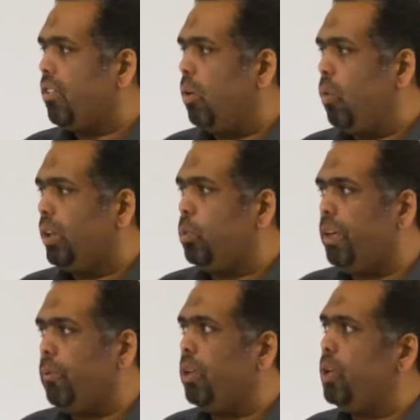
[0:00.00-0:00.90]
So what
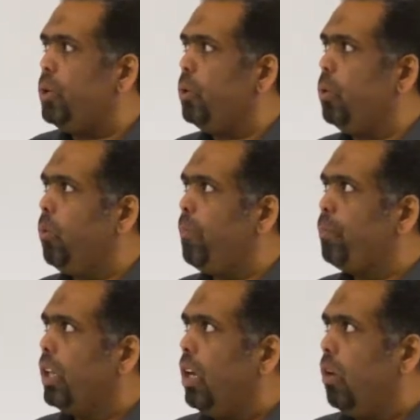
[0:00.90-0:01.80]
we will do,
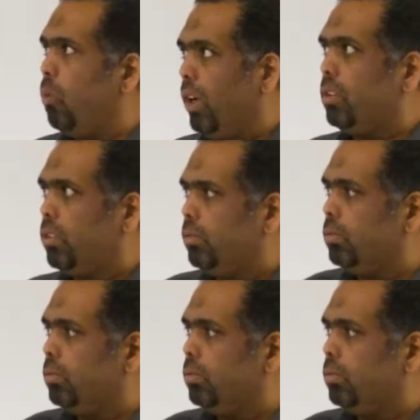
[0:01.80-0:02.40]
what